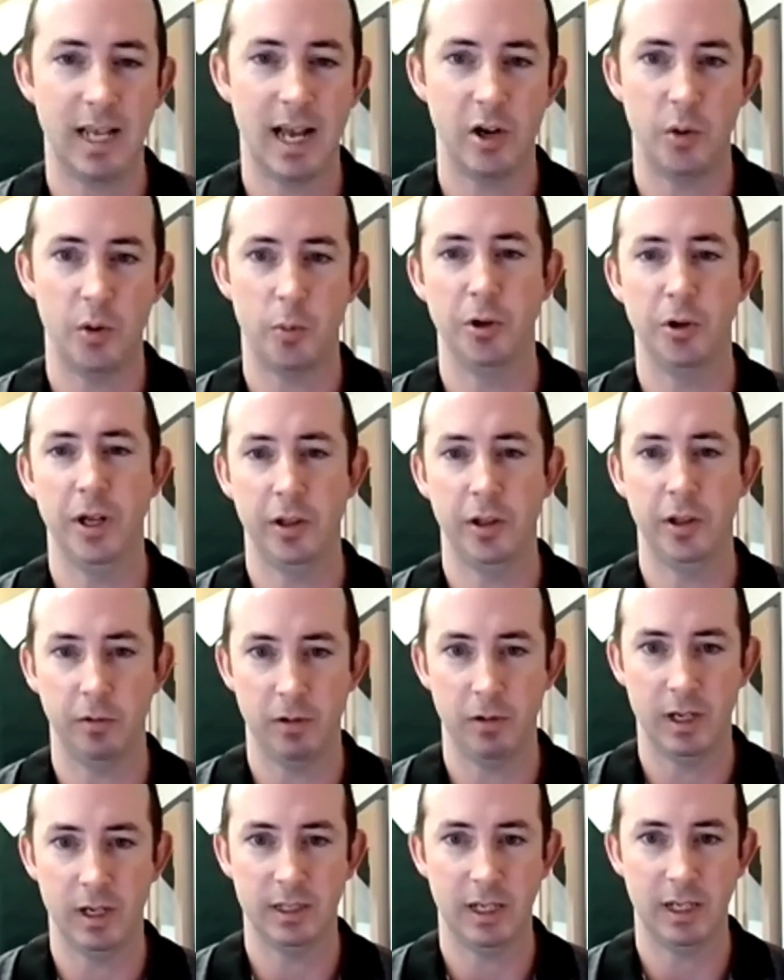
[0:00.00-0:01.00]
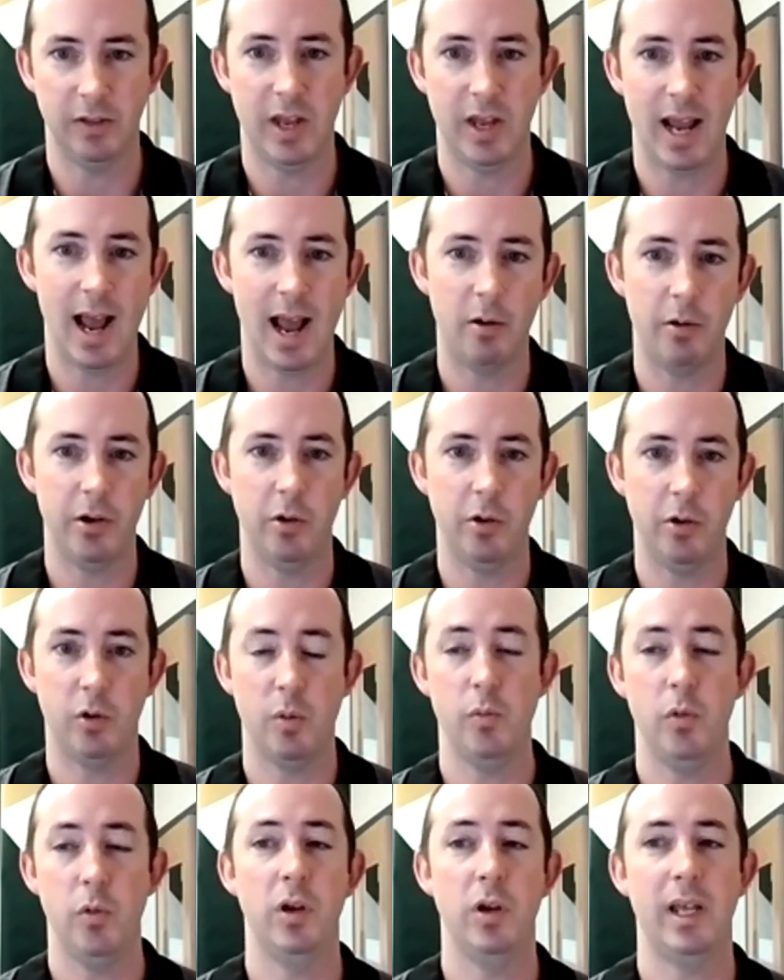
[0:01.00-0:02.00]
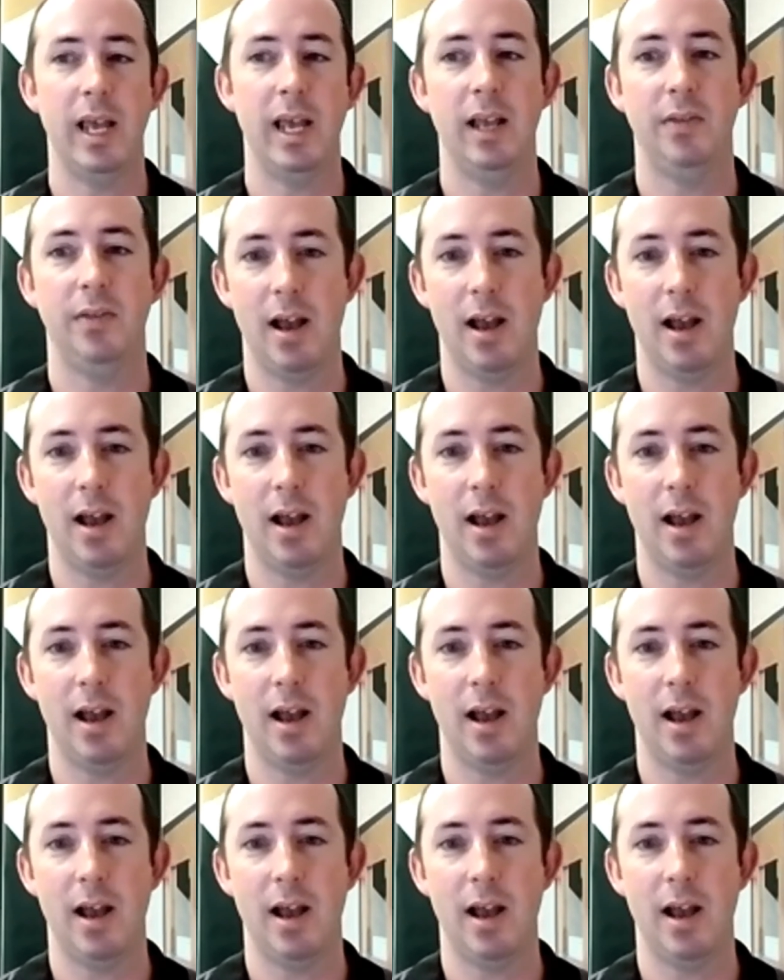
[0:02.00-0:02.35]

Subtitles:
How do you predict the risk? And then how do you communicate